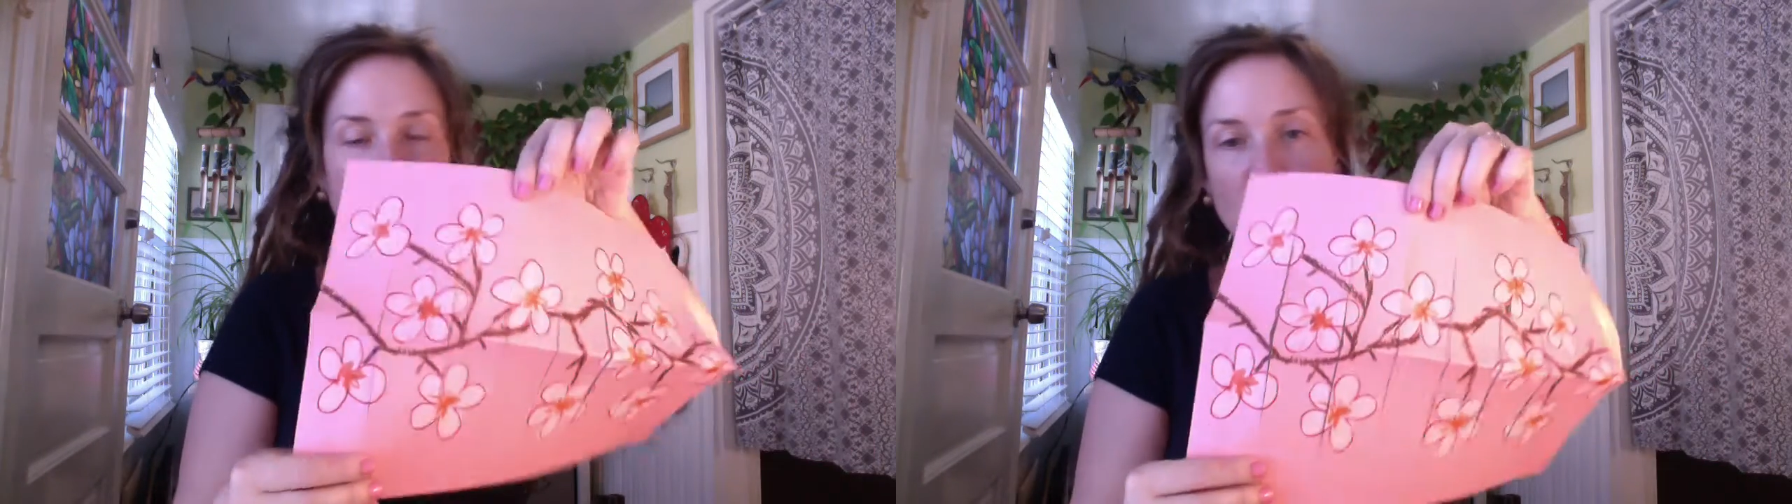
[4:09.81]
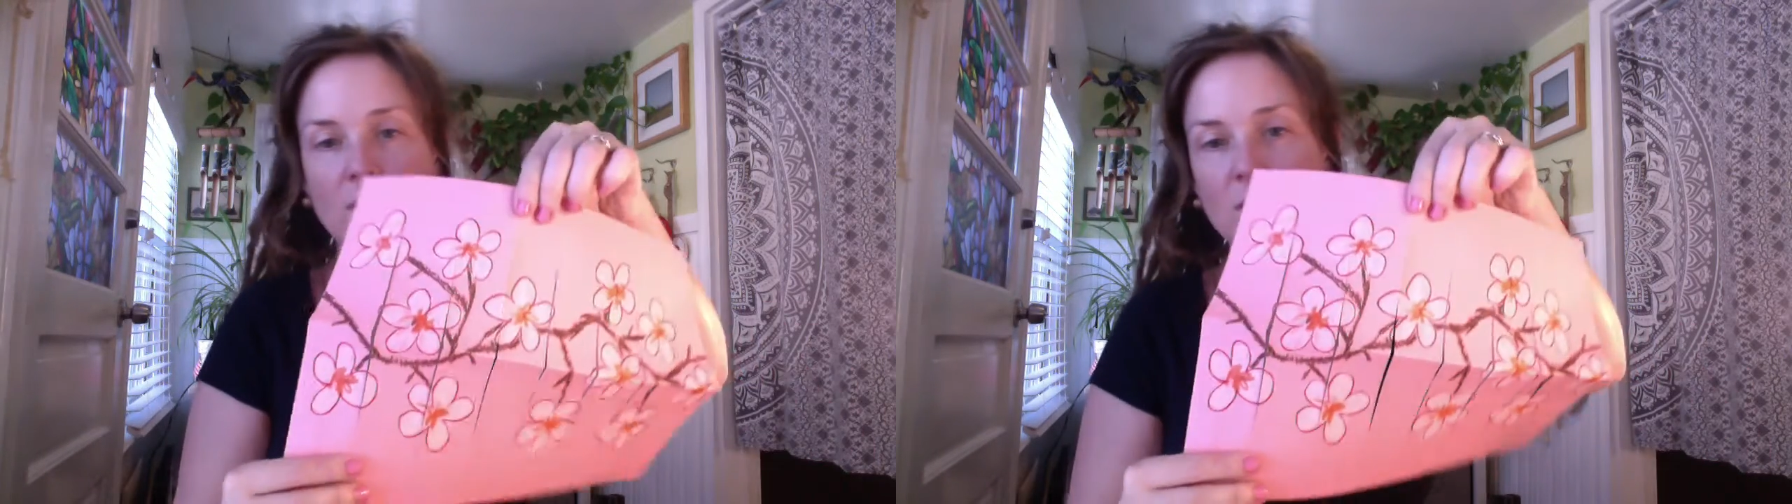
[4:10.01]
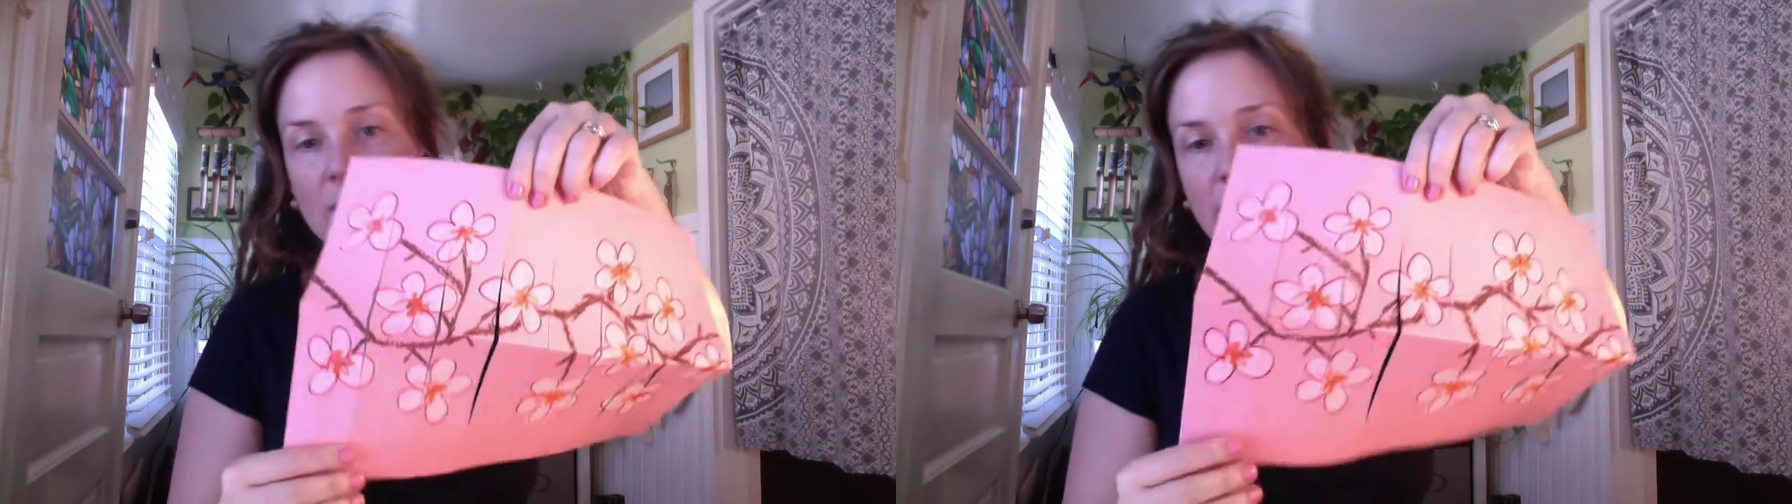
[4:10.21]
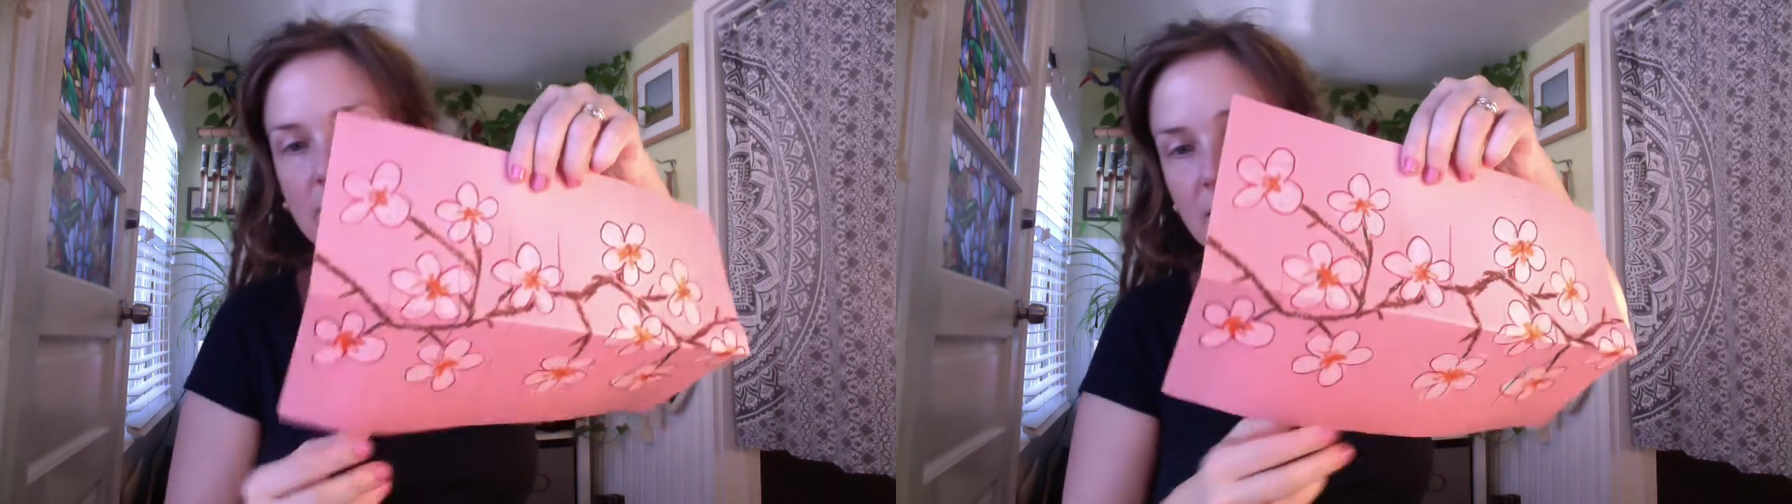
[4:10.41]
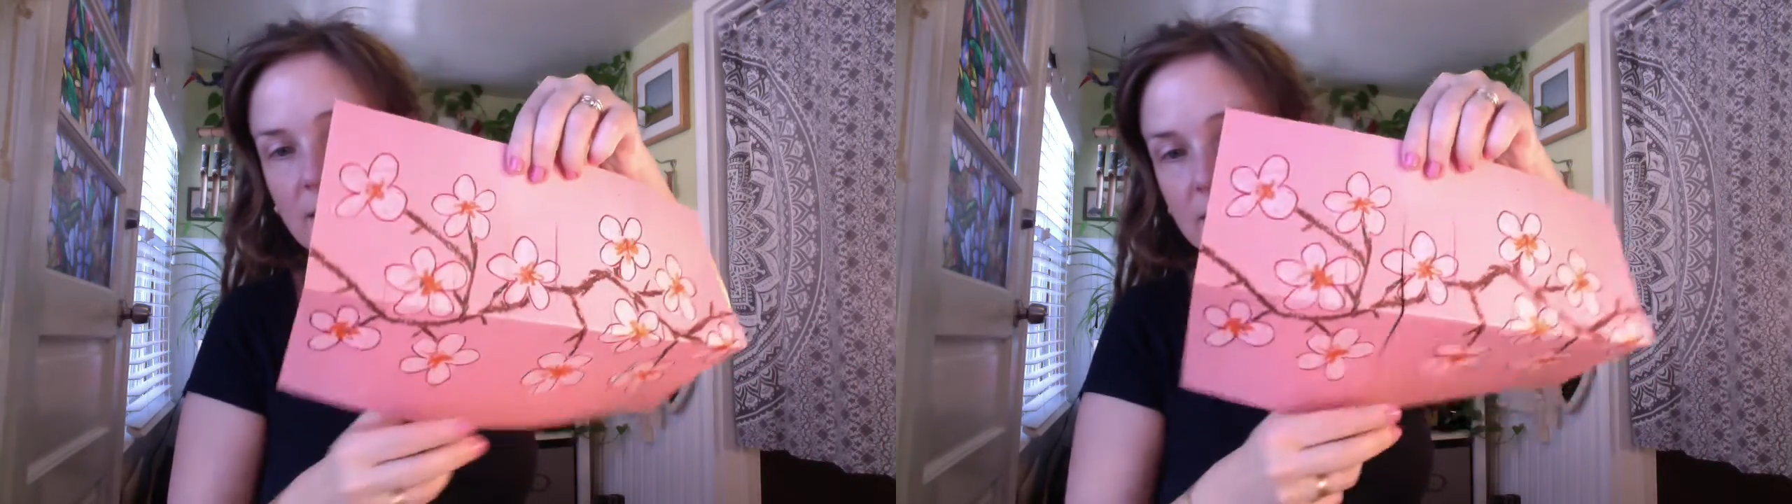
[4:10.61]
it'll look
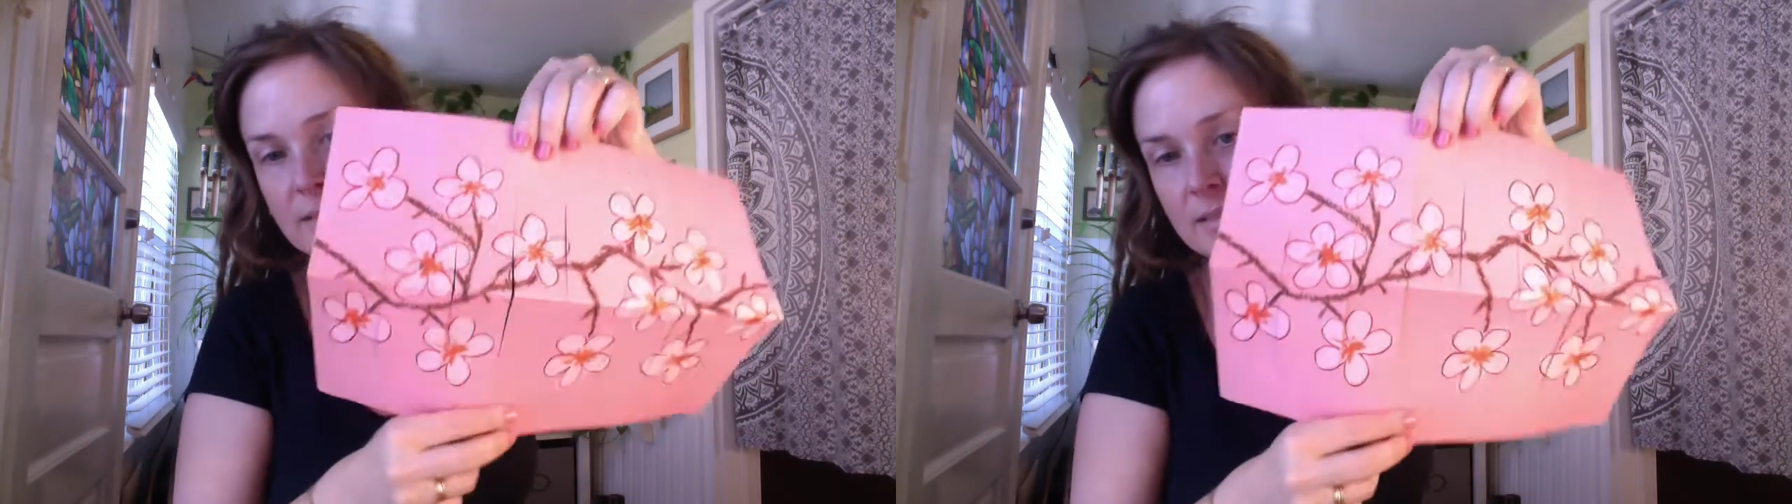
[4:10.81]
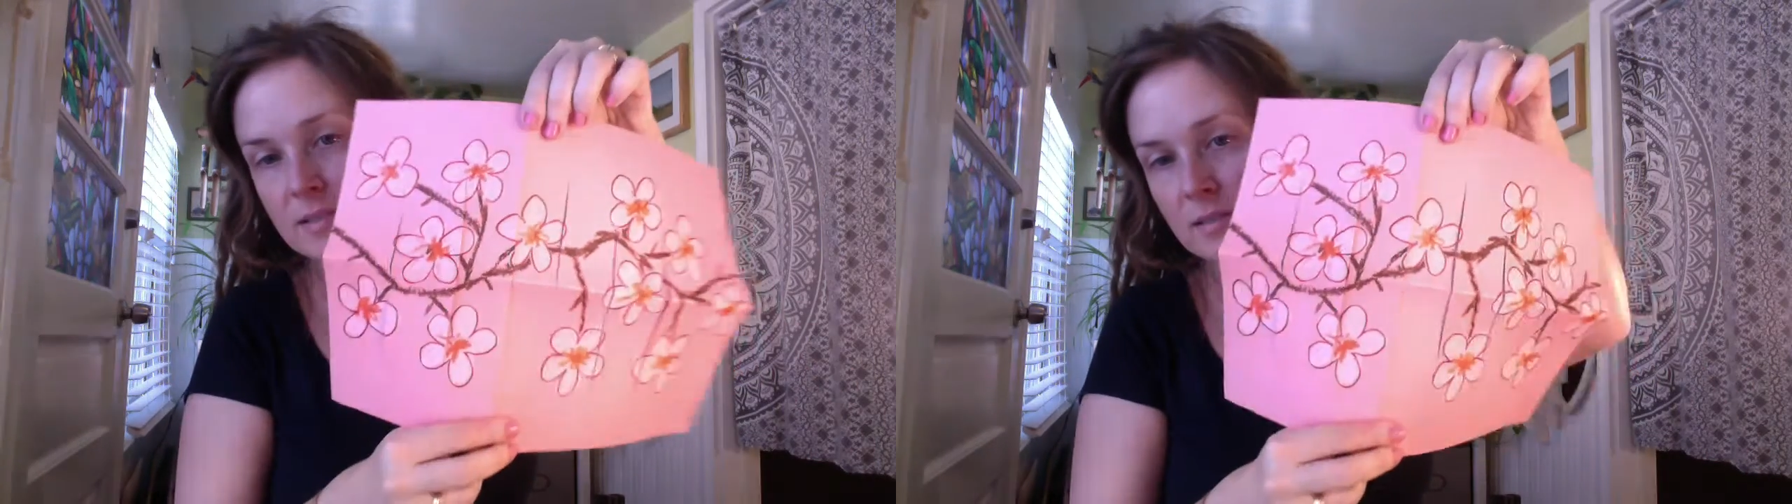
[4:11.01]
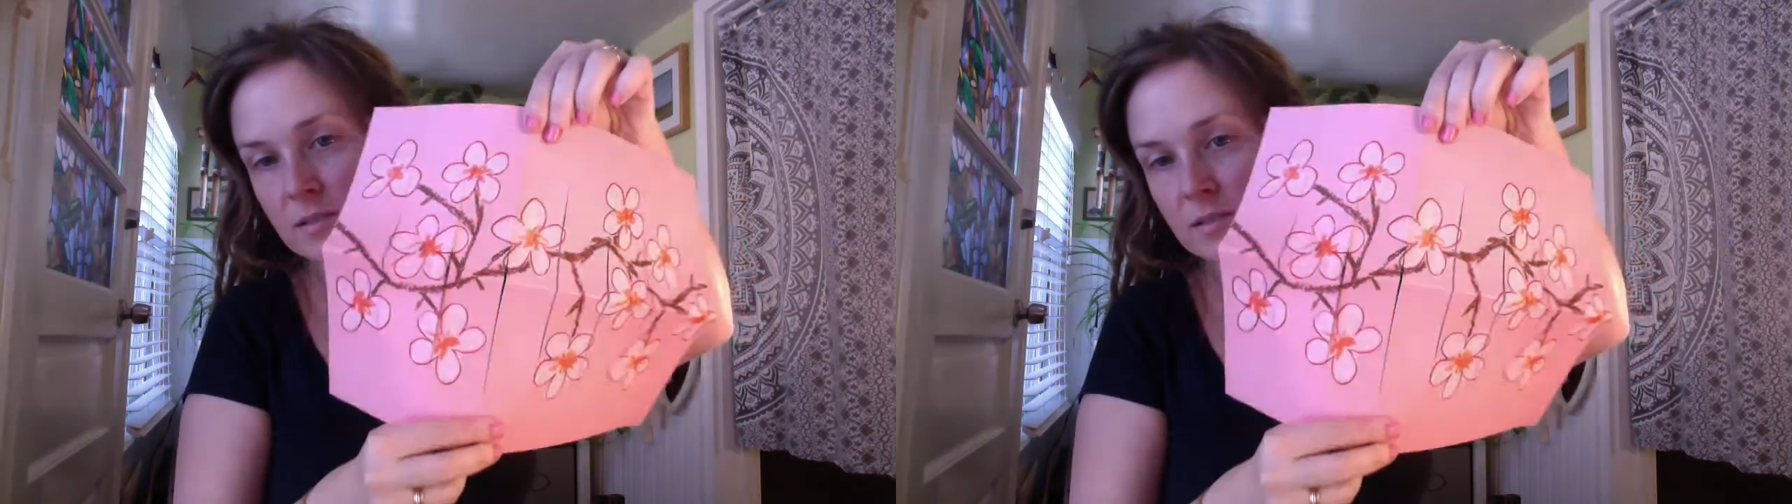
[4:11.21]
like this.